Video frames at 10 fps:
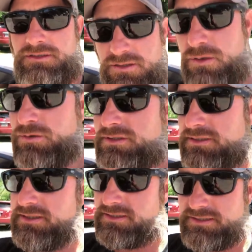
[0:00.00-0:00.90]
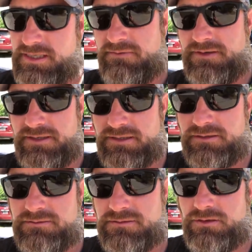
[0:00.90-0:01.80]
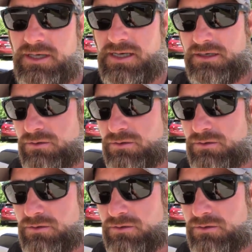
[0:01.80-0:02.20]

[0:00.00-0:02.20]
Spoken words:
Cole says it's 70 in Ohio.